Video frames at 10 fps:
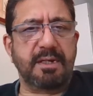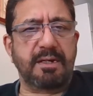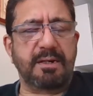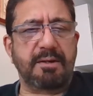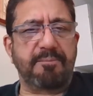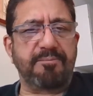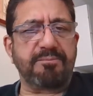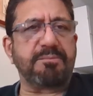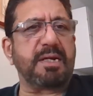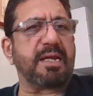
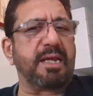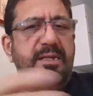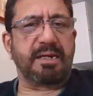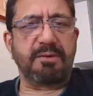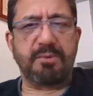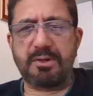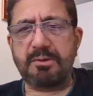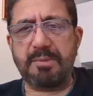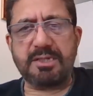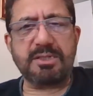But again, I wanted
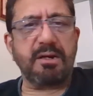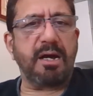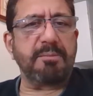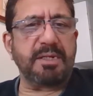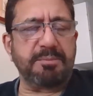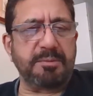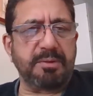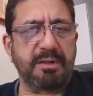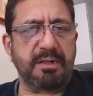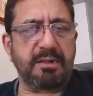to make sure how many
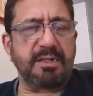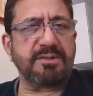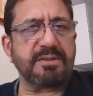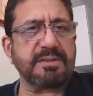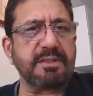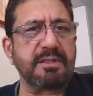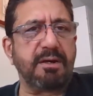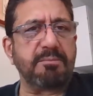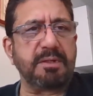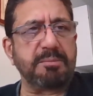people are interested,
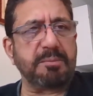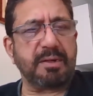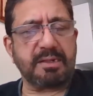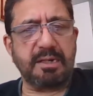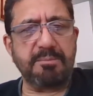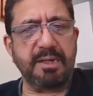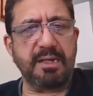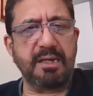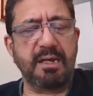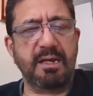how many people are
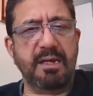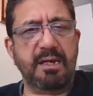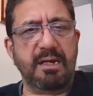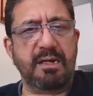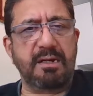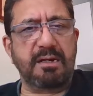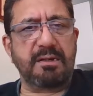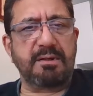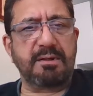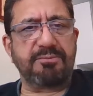coming.
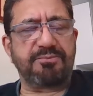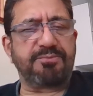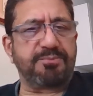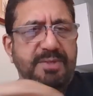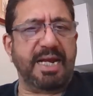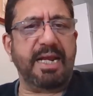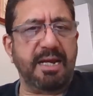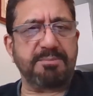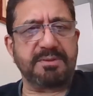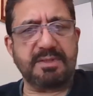If that
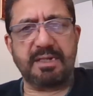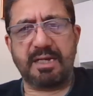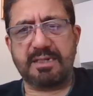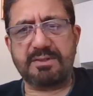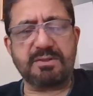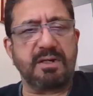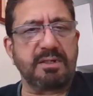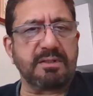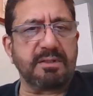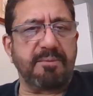happens, then I can
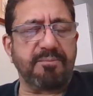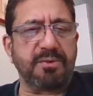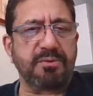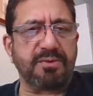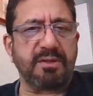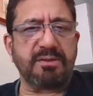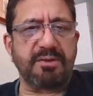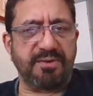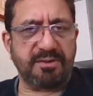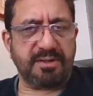start using
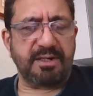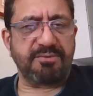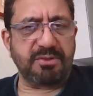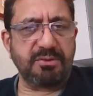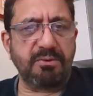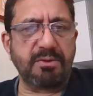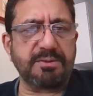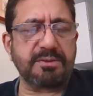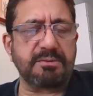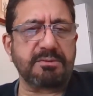different kind of
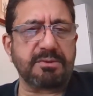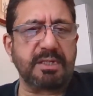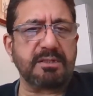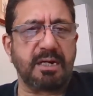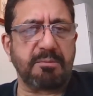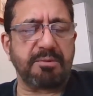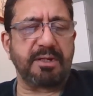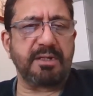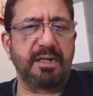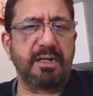tools to incorporate,